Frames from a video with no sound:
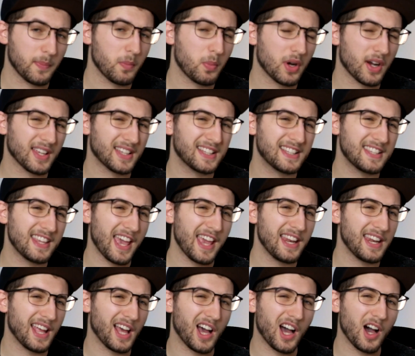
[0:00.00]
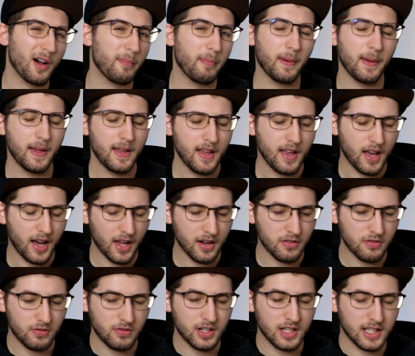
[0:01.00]
When I gain it up, I
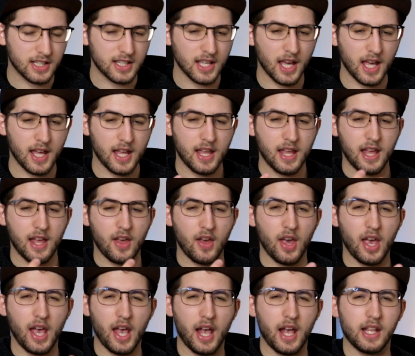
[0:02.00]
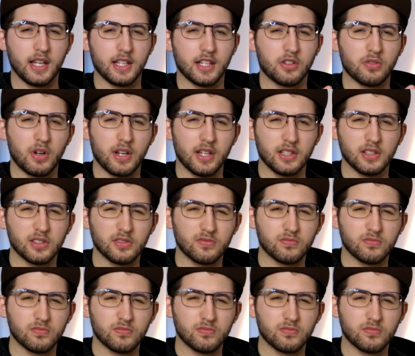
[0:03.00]
don't really get any great